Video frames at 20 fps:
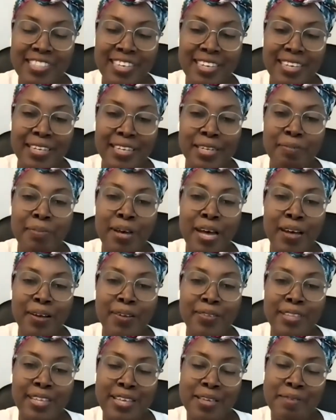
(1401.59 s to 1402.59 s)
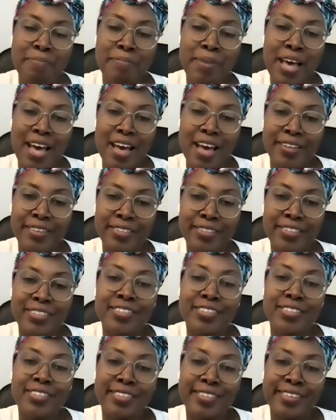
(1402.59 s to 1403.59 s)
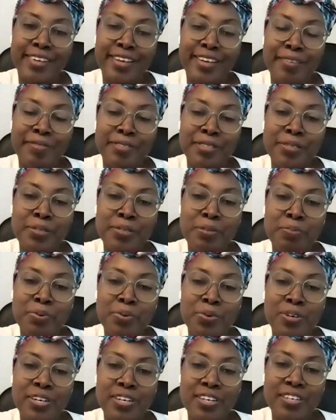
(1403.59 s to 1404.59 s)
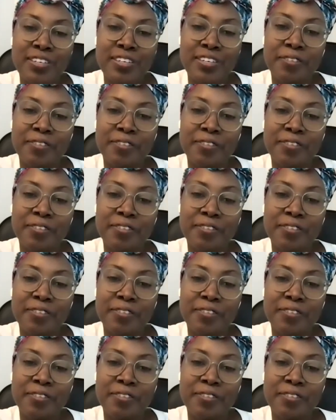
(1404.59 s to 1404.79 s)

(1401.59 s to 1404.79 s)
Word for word: saying about the impact yeah. of the support?